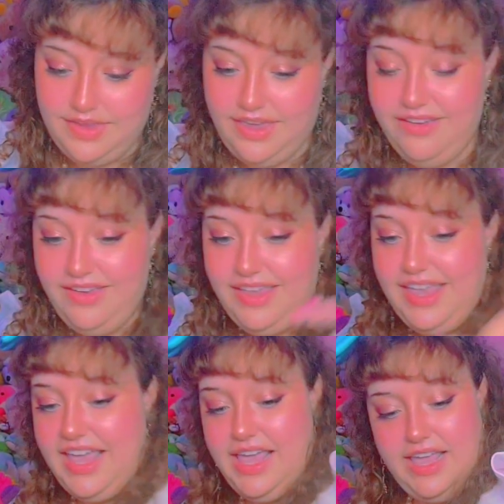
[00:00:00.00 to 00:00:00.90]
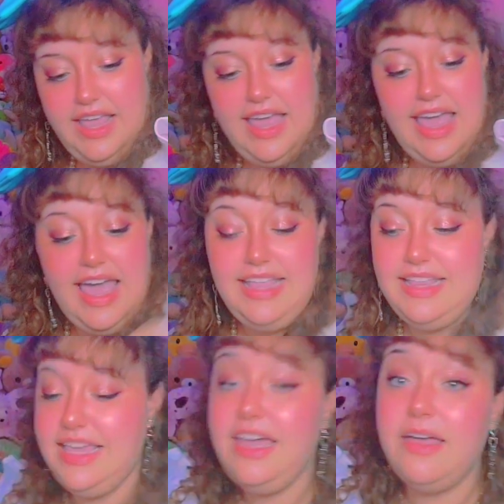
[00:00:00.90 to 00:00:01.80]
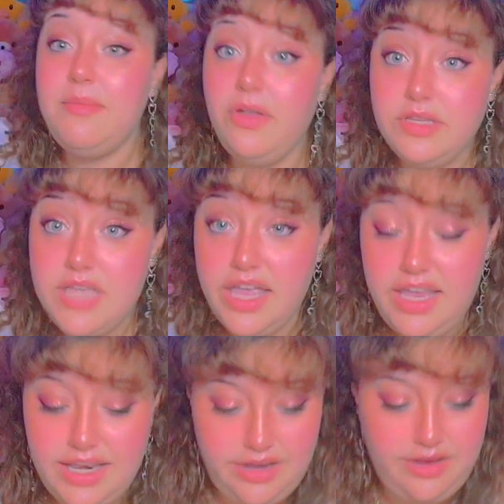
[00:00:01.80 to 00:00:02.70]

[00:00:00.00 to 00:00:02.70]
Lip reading: Okay, I think I'm all done.